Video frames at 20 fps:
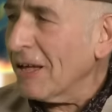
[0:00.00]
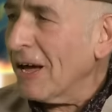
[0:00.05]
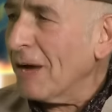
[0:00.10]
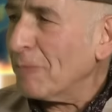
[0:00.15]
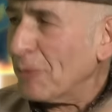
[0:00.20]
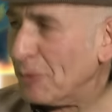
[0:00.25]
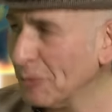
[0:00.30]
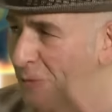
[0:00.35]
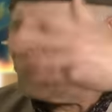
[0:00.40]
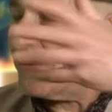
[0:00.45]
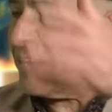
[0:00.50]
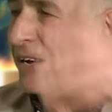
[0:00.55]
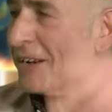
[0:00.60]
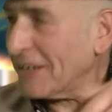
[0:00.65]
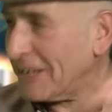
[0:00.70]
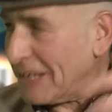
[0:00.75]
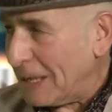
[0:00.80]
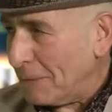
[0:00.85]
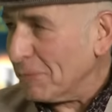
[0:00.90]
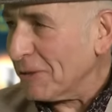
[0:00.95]
library, we've done
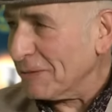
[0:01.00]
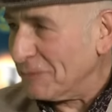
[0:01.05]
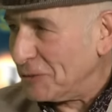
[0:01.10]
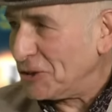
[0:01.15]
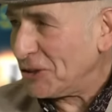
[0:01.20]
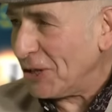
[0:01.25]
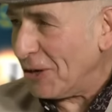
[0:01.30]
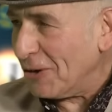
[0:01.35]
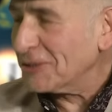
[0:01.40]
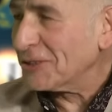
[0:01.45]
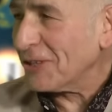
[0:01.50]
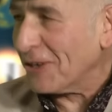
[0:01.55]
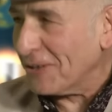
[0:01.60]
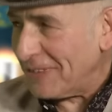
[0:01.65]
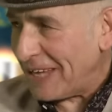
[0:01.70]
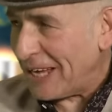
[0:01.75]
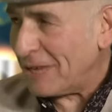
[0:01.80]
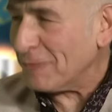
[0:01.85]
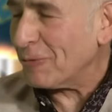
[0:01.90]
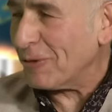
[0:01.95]
a couple of shows
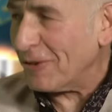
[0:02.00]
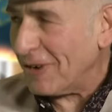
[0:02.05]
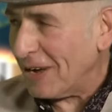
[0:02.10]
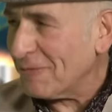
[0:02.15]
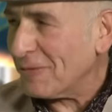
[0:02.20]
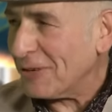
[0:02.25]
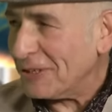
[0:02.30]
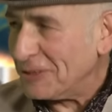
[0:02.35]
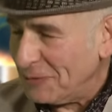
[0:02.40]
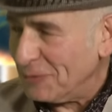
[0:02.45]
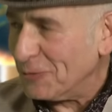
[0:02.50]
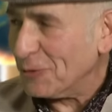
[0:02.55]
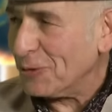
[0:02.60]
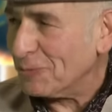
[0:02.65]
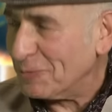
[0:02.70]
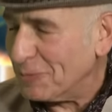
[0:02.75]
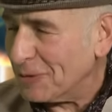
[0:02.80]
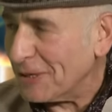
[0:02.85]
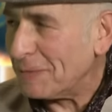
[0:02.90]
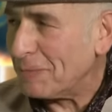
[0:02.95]
on that where I've
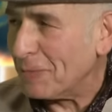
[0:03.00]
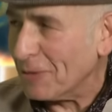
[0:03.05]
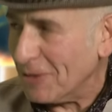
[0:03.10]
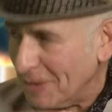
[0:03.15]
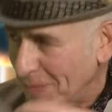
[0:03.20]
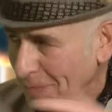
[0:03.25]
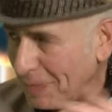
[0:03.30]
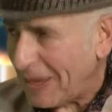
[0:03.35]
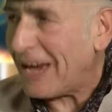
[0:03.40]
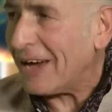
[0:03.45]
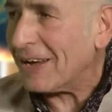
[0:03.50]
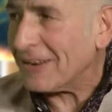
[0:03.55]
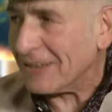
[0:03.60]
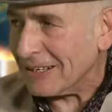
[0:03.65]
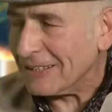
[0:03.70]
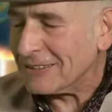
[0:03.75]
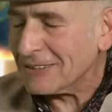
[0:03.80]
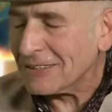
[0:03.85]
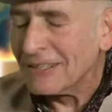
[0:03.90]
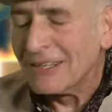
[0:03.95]
interviewed people about
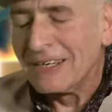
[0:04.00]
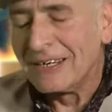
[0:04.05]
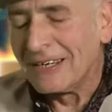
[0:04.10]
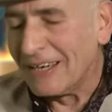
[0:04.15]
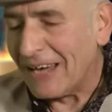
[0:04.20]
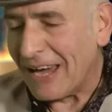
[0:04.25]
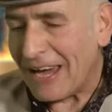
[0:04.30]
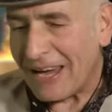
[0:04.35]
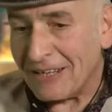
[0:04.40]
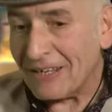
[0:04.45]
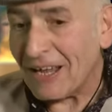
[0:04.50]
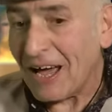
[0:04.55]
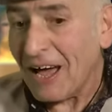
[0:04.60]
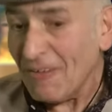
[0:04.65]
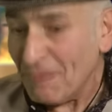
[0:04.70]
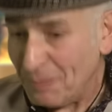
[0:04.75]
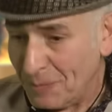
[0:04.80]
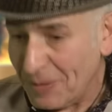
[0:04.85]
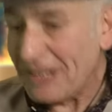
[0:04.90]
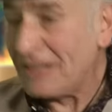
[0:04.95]
it, and
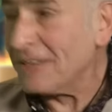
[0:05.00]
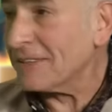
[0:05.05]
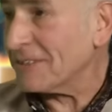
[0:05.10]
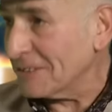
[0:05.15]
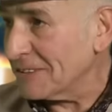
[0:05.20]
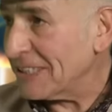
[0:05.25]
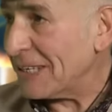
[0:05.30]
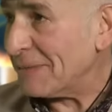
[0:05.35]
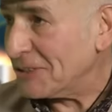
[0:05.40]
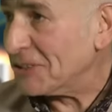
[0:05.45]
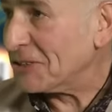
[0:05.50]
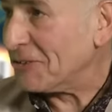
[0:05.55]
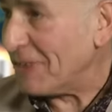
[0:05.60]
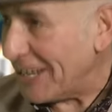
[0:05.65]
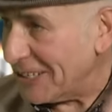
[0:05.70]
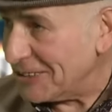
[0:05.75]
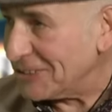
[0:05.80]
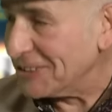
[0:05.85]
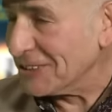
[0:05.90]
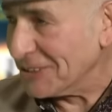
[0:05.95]
I've been at the
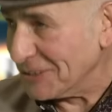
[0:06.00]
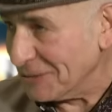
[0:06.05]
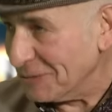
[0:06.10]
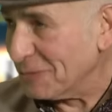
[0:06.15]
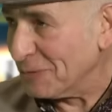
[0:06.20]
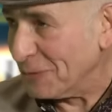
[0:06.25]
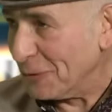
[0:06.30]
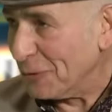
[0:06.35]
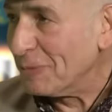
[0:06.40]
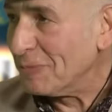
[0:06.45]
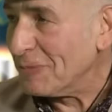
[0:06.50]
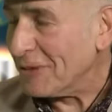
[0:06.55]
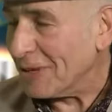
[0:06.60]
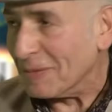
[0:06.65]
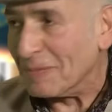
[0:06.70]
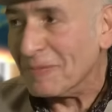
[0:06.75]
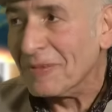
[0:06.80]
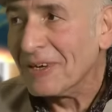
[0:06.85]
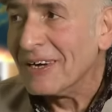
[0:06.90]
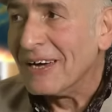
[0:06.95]
demonstrations and filmed
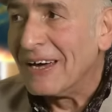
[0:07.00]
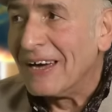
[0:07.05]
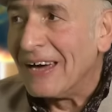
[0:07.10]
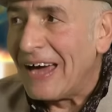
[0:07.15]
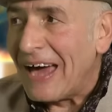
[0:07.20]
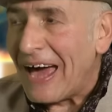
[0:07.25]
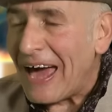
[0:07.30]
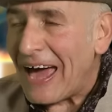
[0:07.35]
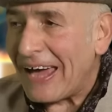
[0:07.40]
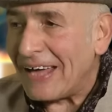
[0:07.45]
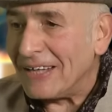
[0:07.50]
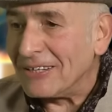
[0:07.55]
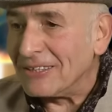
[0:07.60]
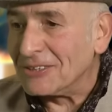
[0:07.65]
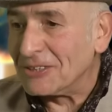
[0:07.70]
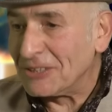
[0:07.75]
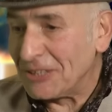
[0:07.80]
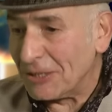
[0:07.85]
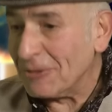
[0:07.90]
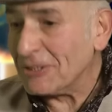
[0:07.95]
them.
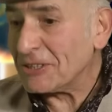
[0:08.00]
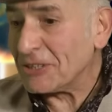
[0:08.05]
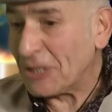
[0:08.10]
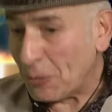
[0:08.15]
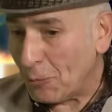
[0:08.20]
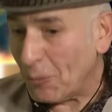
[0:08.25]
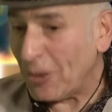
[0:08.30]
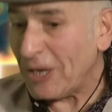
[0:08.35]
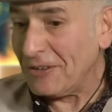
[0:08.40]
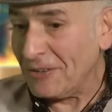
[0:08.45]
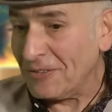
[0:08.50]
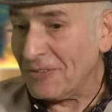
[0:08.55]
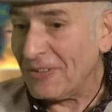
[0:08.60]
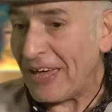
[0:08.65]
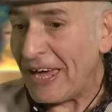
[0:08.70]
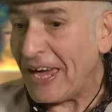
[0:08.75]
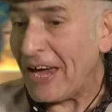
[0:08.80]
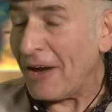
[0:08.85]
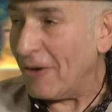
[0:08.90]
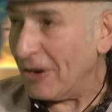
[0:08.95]
And seriously, when you're
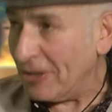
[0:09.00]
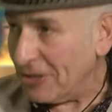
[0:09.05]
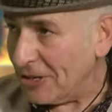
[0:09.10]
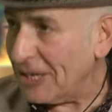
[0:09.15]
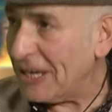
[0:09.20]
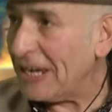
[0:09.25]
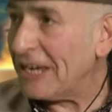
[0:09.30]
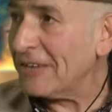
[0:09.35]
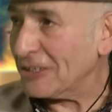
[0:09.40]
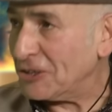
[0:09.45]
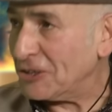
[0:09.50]
there and you hear